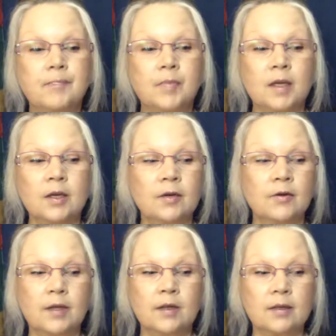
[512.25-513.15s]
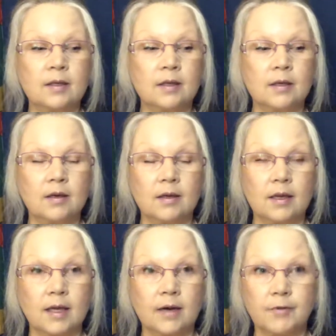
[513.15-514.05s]
You know, I think that, like,
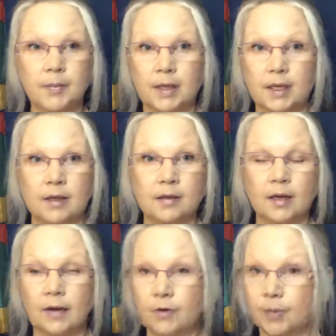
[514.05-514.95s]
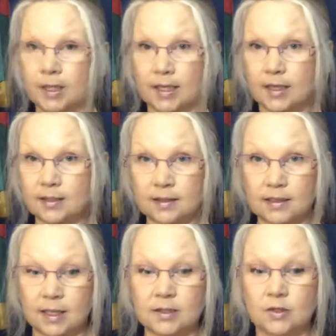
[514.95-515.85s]
everybody everybody has a
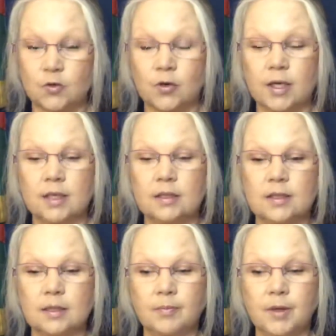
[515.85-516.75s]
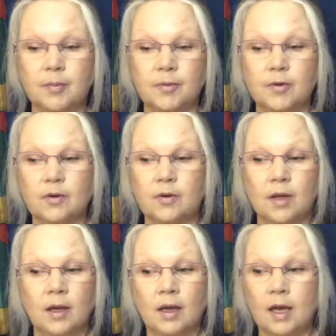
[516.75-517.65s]
sad story, and some people
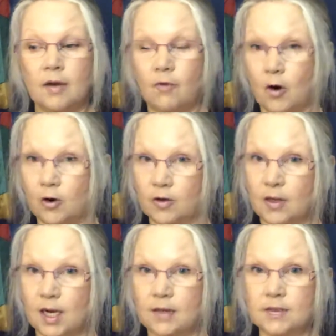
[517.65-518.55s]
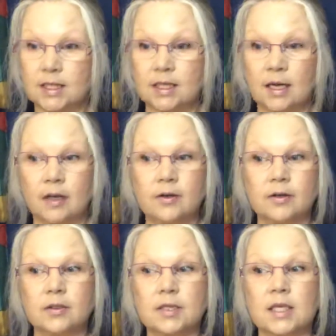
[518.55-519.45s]
have harder lives than
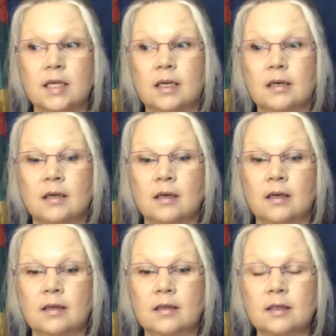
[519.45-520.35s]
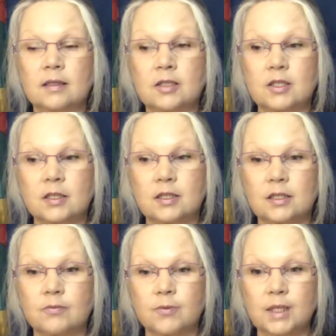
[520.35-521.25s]
others, and I think it's just
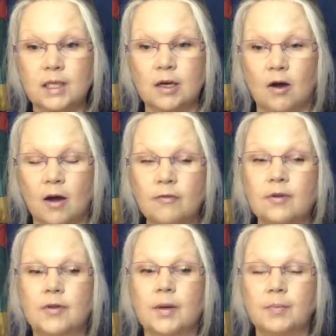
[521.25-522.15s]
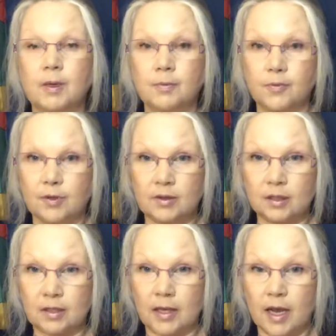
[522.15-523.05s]
really awful that people think
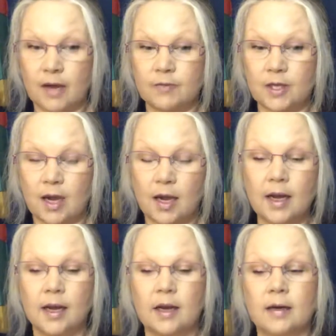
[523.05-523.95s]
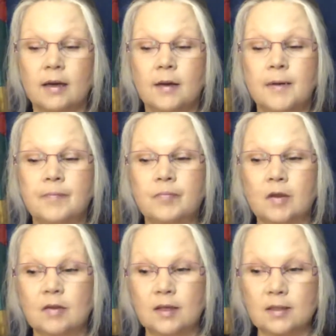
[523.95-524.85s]
that they have to hide the
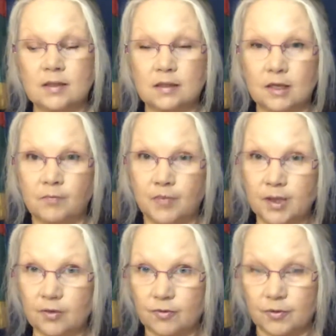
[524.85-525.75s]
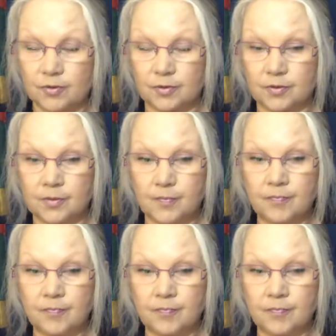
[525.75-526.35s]
things that they've been through